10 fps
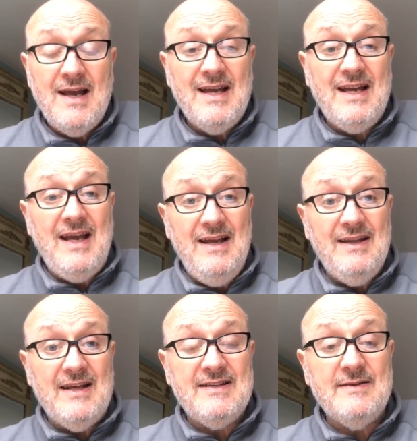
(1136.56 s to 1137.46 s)
getting
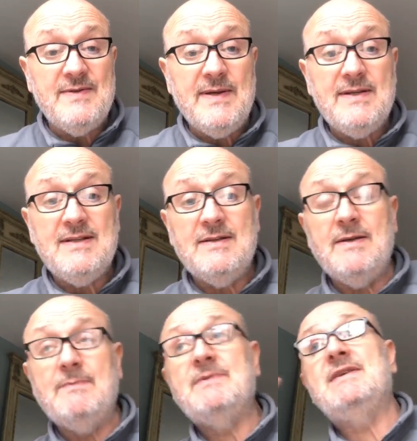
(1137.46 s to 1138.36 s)
that
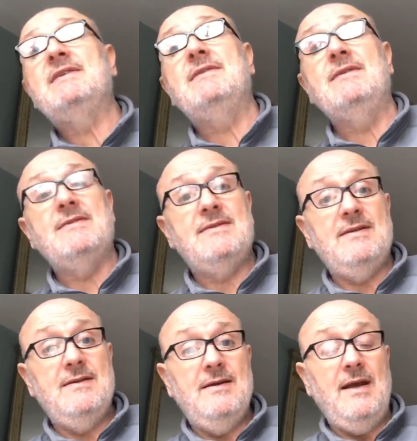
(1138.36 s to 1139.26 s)

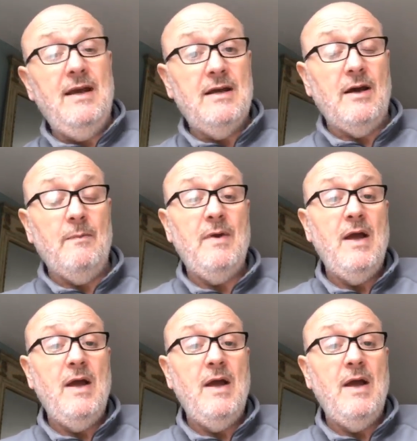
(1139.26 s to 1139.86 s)
subsistence income